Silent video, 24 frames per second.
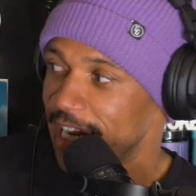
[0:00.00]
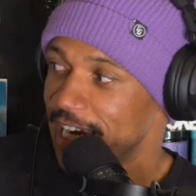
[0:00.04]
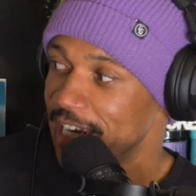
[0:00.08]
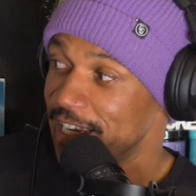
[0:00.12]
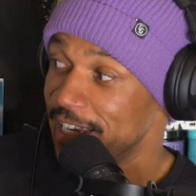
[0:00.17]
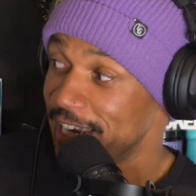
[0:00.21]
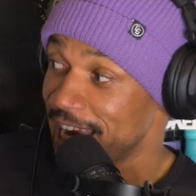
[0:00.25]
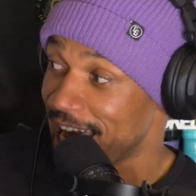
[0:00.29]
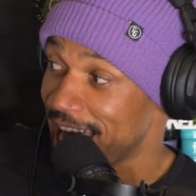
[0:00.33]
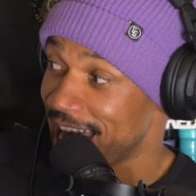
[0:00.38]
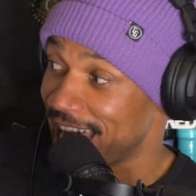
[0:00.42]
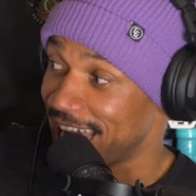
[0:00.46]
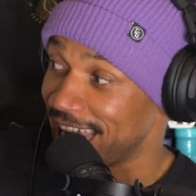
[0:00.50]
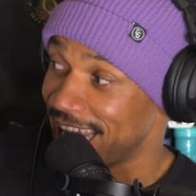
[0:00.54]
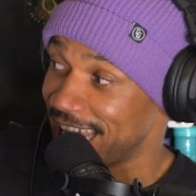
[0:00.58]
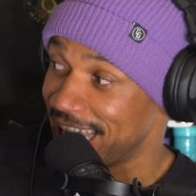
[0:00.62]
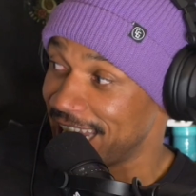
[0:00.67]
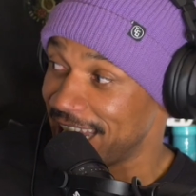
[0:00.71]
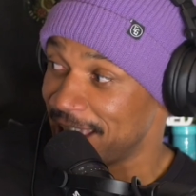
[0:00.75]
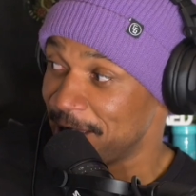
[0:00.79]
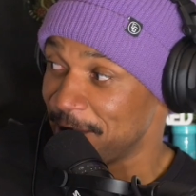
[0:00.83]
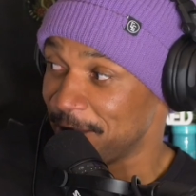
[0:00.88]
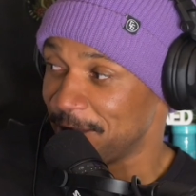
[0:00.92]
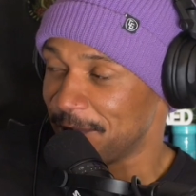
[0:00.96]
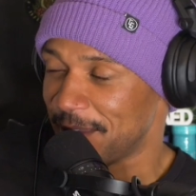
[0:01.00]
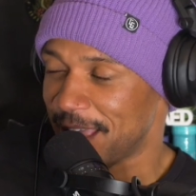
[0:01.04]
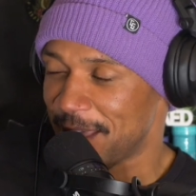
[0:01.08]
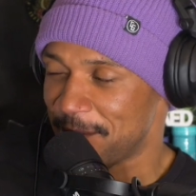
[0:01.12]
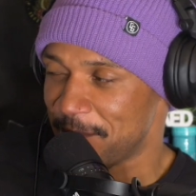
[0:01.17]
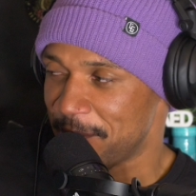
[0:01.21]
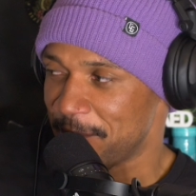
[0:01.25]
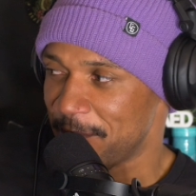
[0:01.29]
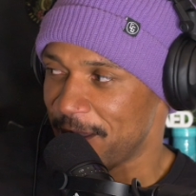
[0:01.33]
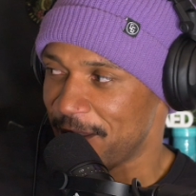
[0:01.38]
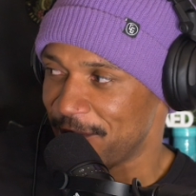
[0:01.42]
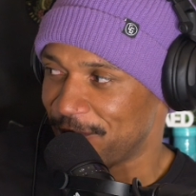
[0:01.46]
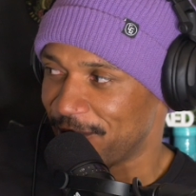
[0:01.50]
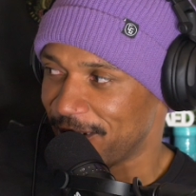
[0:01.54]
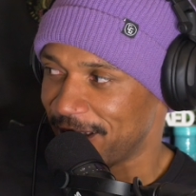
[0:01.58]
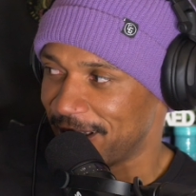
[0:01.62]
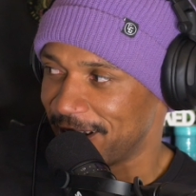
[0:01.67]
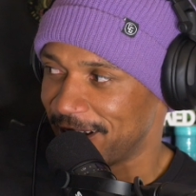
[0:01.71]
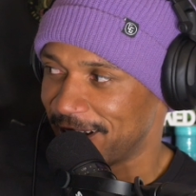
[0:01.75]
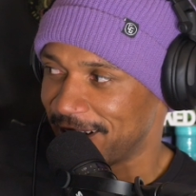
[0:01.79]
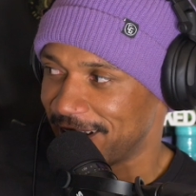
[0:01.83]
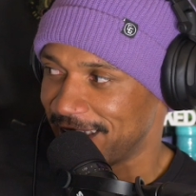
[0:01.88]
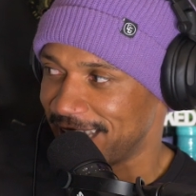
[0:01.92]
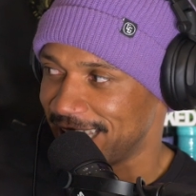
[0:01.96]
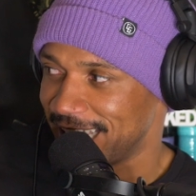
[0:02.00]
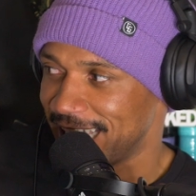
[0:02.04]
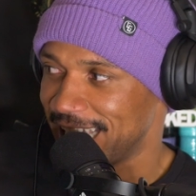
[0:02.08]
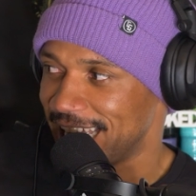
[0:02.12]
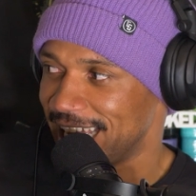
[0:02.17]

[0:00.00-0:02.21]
Not an MMA fighter.